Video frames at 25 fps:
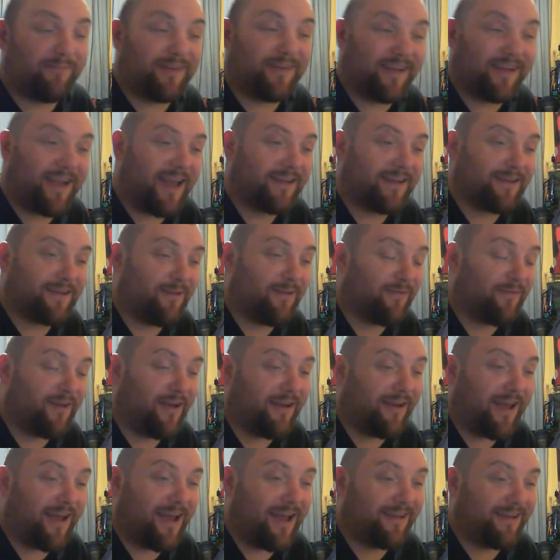to catch something
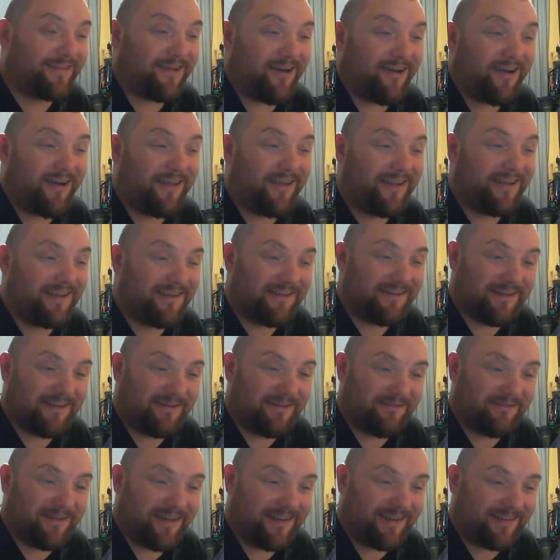like that and die. Do you
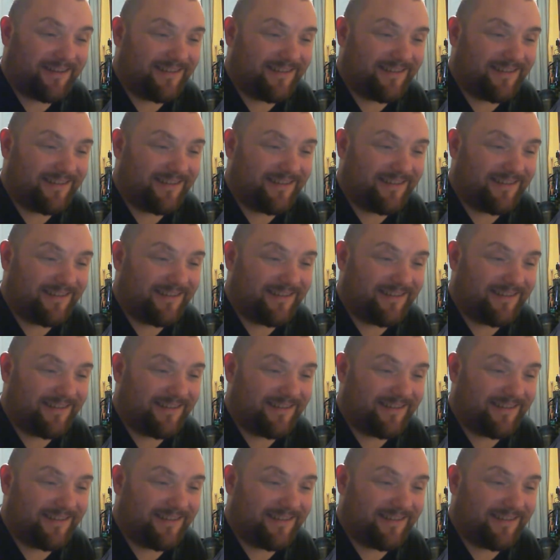know what